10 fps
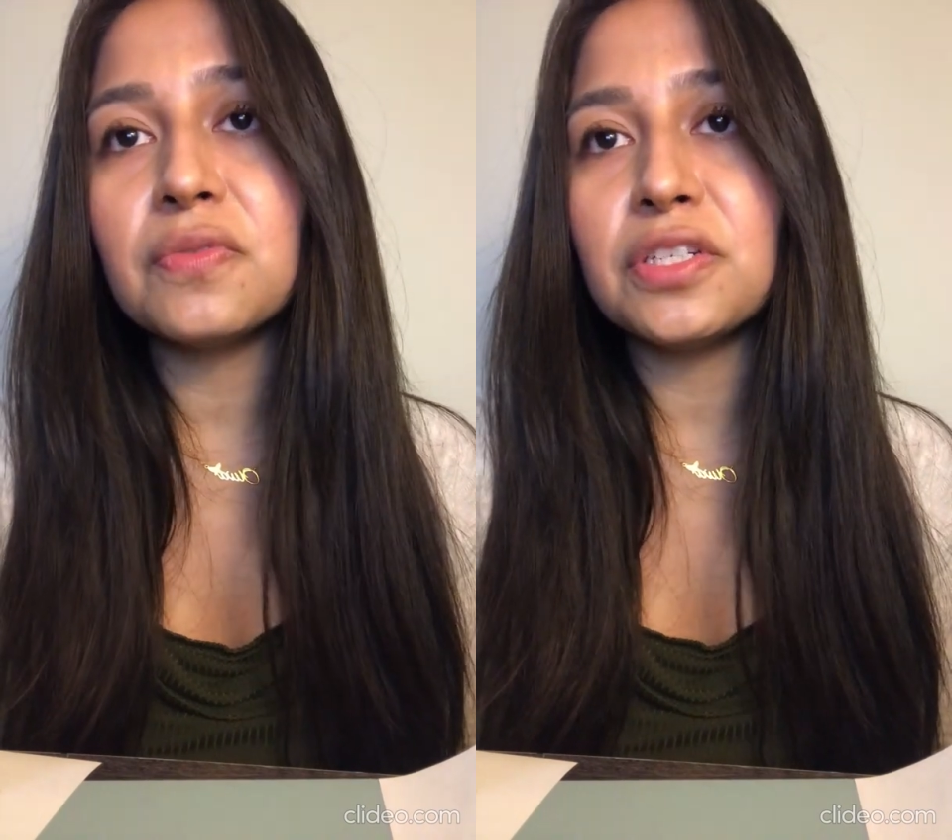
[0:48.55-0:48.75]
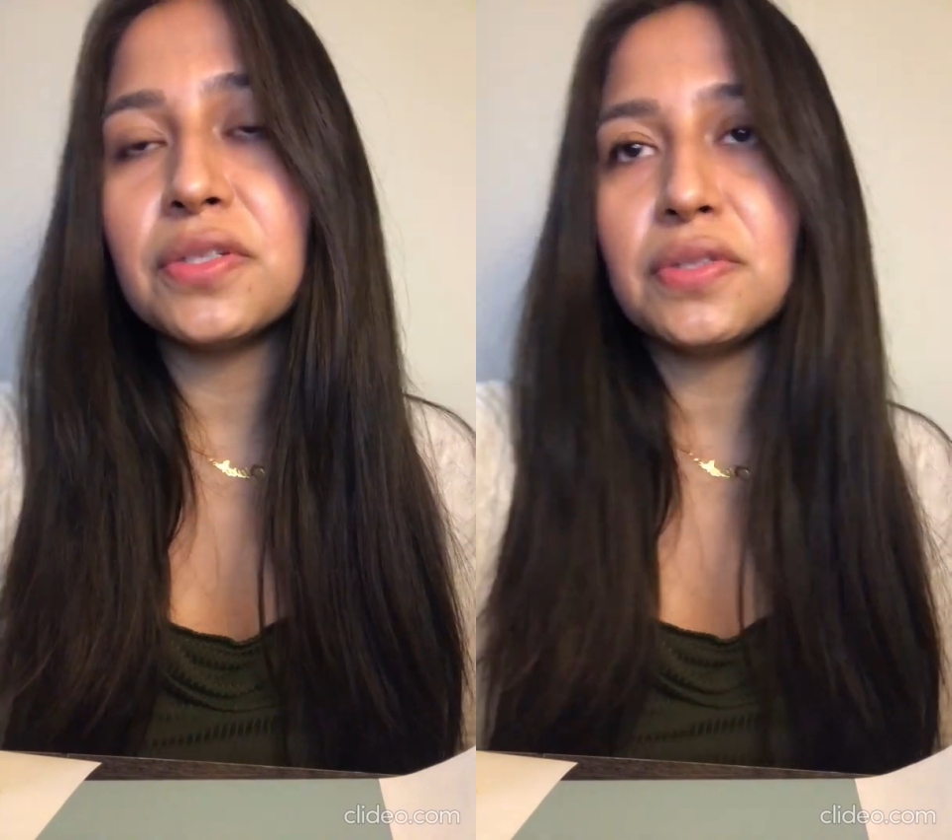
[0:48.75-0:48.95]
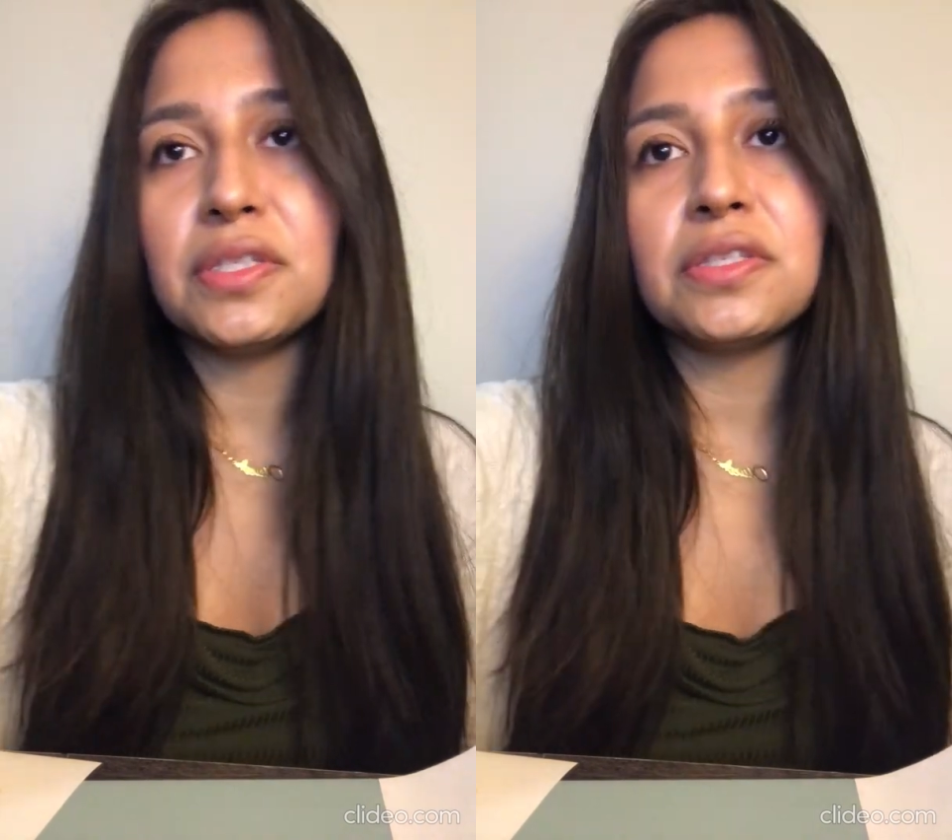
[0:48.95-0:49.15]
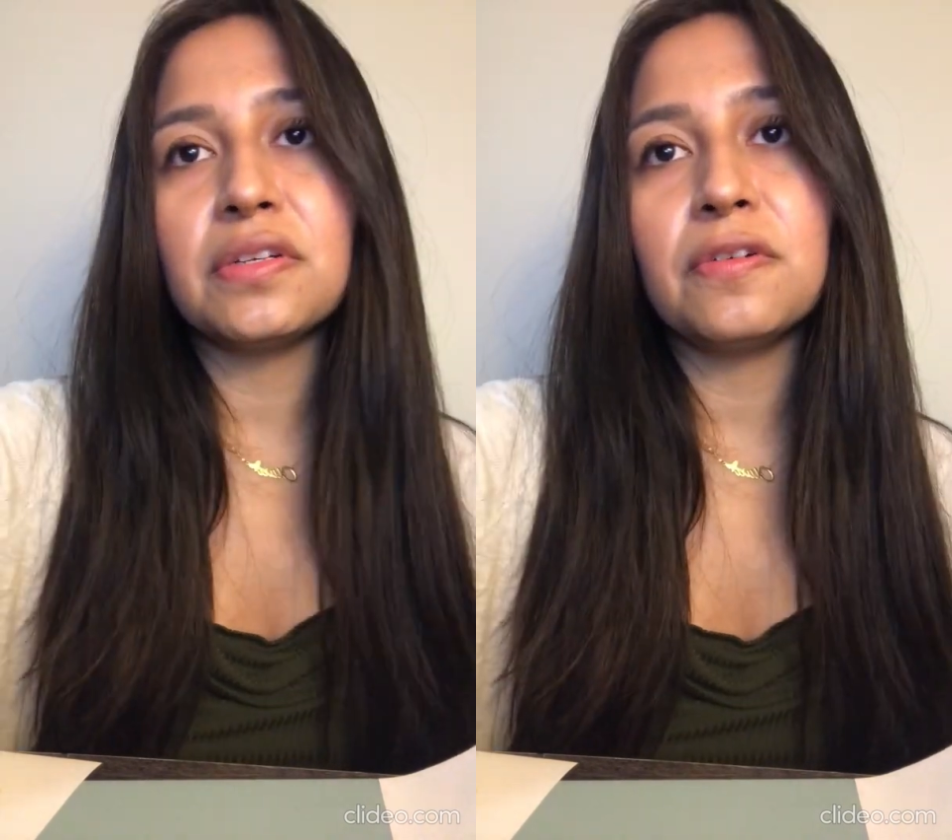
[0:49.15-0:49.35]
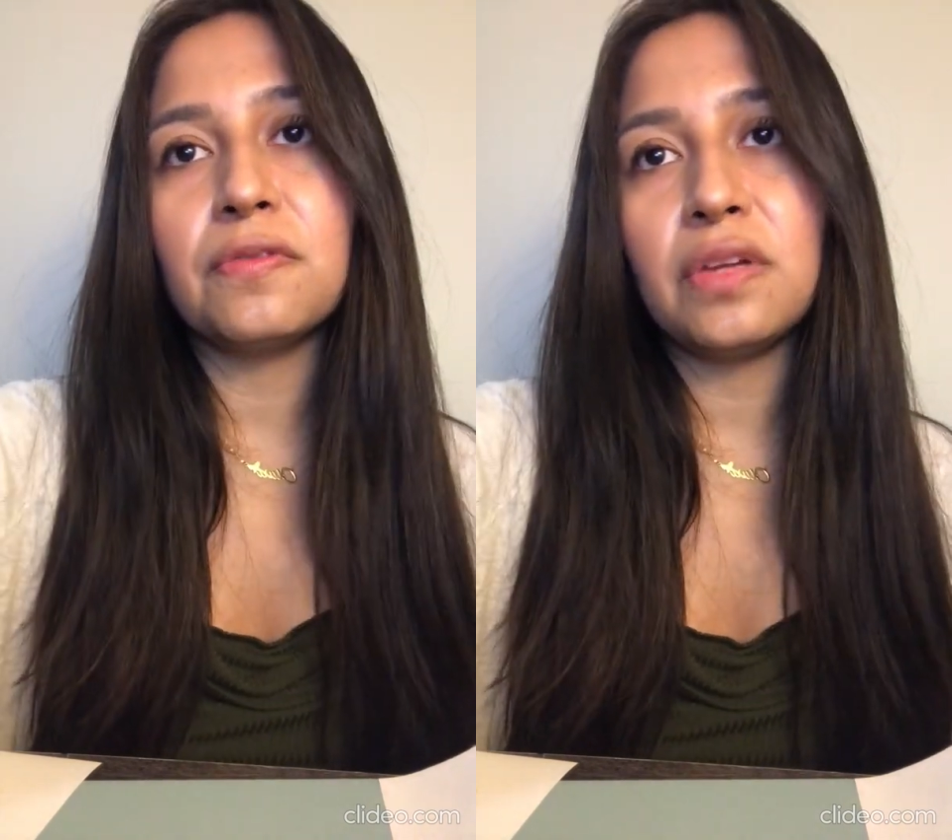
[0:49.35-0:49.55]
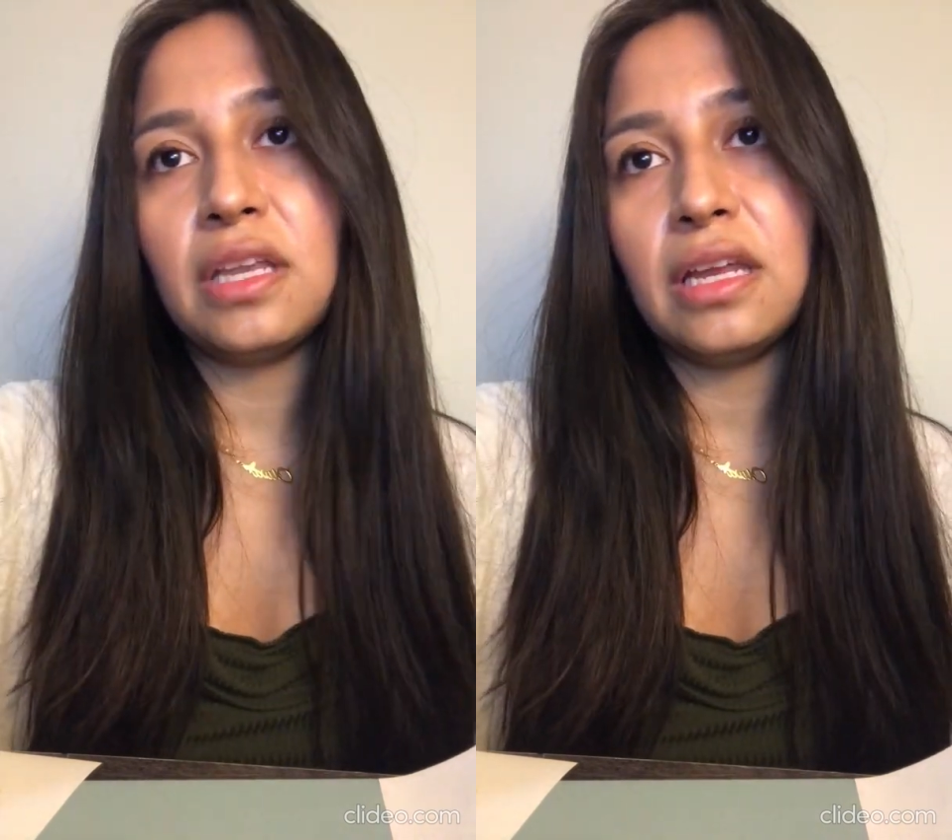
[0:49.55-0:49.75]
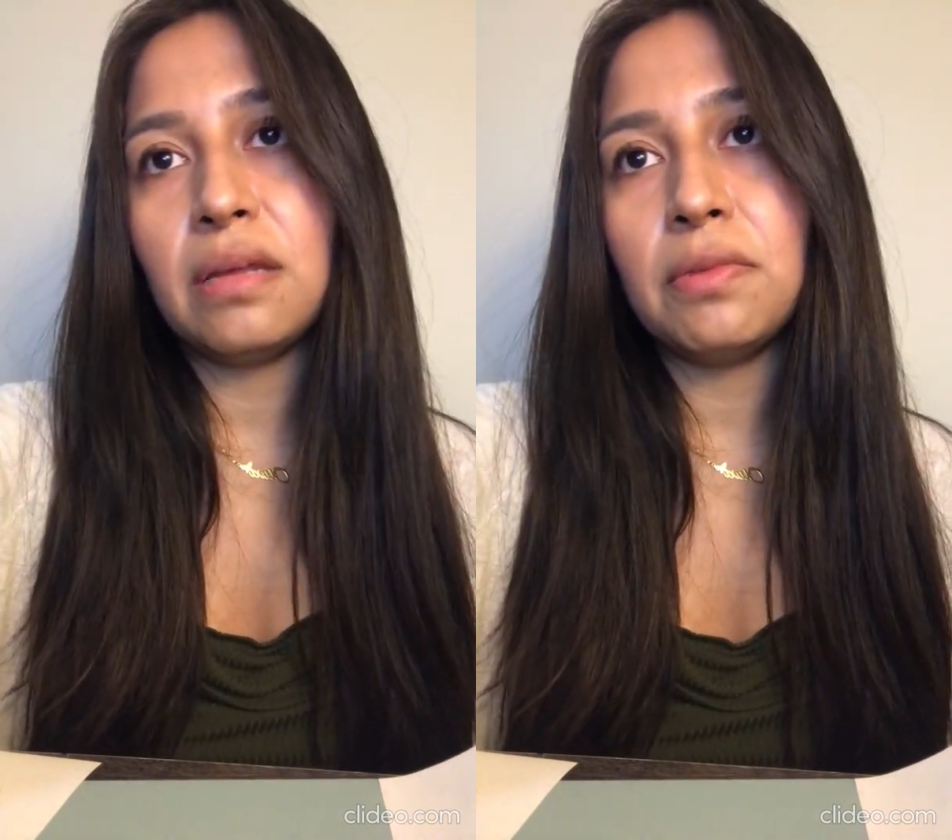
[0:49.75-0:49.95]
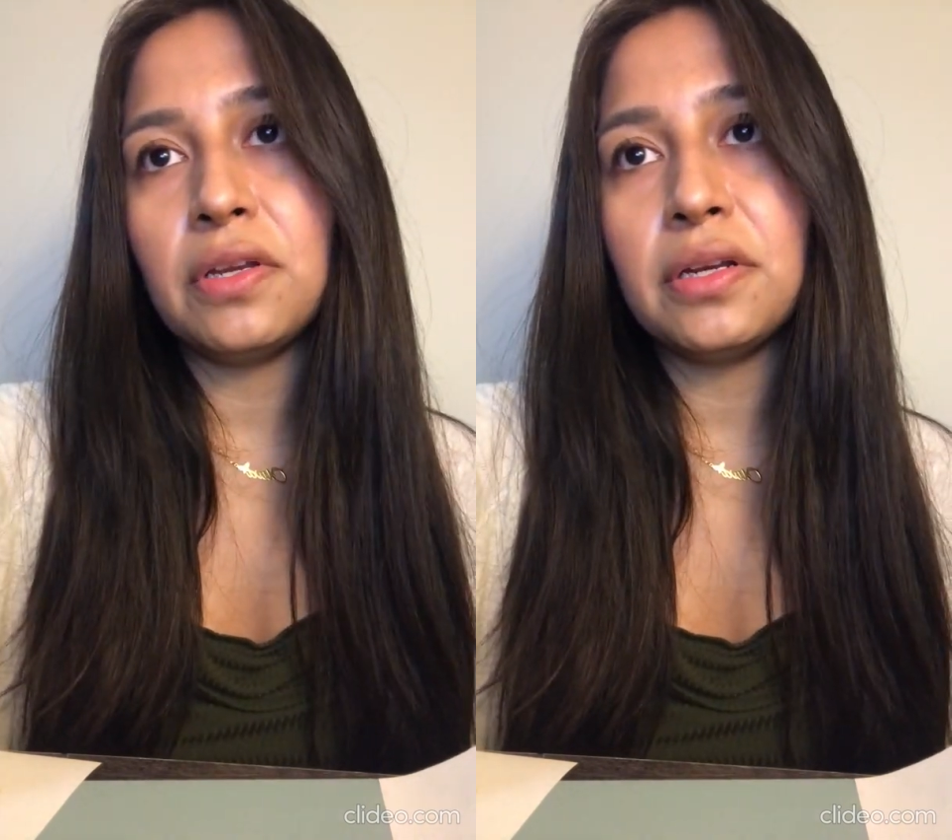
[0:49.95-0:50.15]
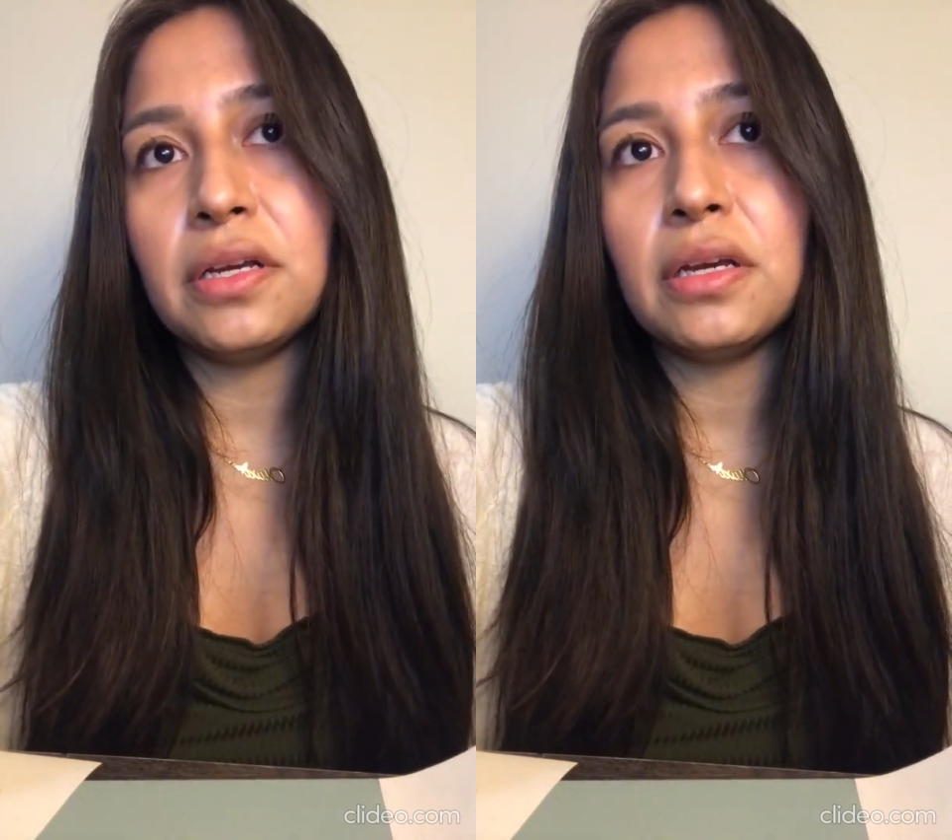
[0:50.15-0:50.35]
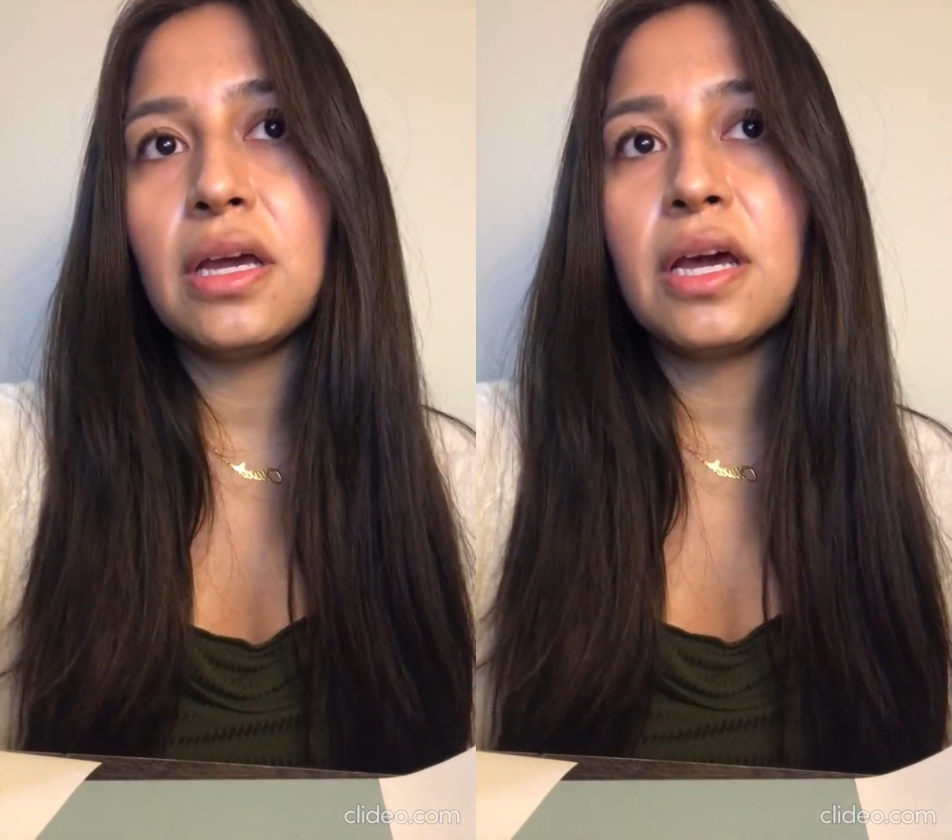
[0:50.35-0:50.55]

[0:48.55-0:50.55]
which consist of innate immunity,